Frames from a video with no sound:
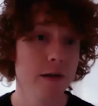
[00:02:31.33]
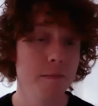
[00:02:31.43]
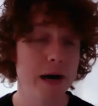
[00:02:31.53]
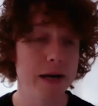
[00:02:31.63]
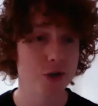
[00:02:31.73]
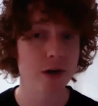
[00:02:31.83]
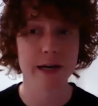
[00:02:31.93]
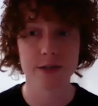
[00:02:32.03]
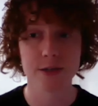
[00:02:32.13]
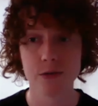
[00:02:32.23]
by
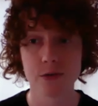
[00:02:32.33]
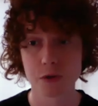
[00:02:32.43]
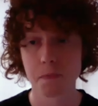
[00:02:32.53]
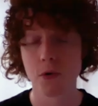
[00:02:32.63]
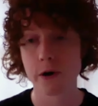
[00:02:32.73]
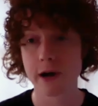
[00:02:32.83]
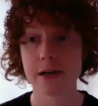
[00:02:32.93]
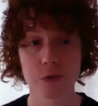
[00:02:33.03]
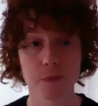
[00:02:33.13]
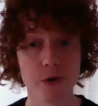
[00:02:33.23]
trying to support
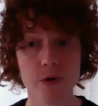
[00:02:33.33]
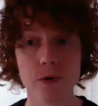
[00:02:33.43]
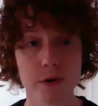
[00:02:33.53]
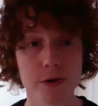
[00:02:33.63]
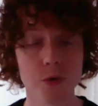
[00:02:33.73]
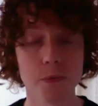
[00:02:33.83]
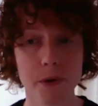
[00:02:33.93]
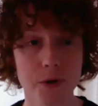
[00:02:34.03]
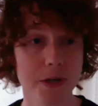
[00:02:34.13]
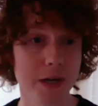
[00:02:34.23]
entrepreneurs who are
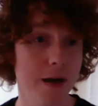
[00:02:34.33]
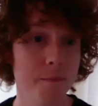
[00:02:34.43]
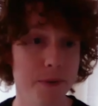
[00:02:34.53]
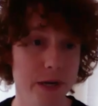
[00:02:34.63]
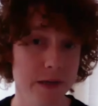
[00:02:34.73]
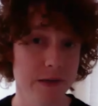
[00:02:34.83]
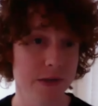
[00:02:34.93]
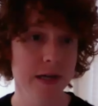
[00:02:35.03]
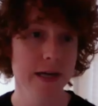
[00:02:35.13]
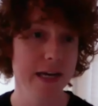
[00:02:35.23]
building companies
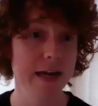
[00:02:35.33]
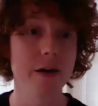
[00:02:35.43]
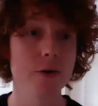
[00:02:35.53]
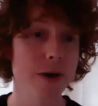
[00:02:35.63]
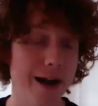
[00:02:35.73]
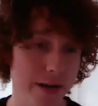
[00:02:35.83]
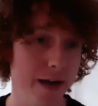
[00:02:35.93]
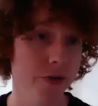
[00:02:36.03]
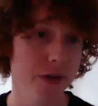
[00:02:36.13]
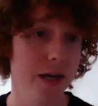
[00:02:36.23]
in and around
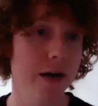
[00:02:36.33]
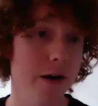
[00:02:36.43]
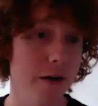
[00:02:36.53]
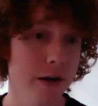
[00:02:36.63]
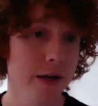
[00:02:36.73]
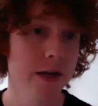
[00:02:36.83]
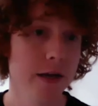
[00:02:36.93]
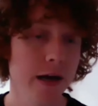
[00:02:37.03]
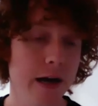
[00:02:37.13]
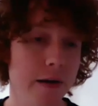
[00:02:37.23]
healthcare.
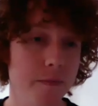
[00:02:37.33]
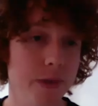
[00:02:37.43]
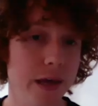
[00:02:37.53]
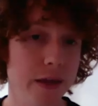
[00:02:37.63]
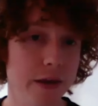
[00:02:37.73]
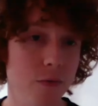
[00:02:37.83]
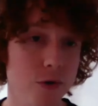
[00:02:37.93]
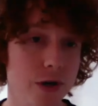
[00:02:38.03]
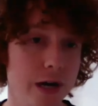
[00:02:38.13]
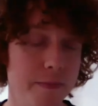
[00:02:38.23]
Um, that, that we're
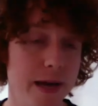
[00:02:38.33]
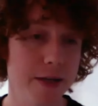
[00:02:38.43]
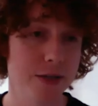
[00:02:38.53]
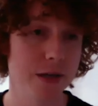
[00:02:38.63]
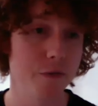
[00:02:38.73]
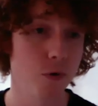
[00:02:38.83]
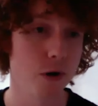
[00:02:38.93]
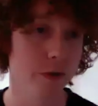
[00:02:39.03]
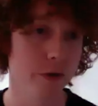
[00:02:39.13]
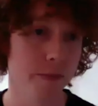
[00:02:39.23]
trying to make stuff work a little